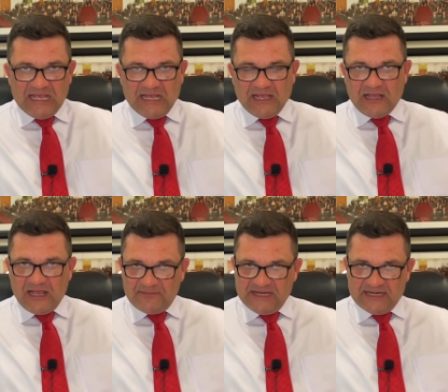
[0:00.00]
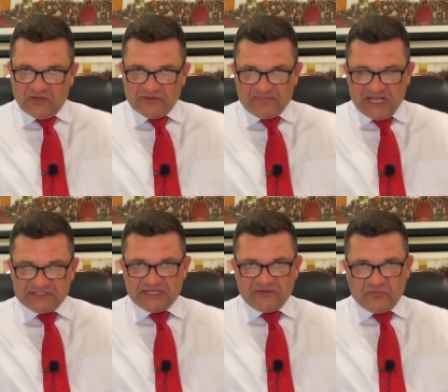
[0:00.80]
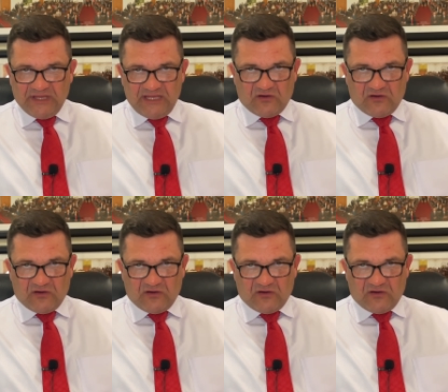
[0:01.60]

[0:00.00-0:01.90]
Update on the budget. We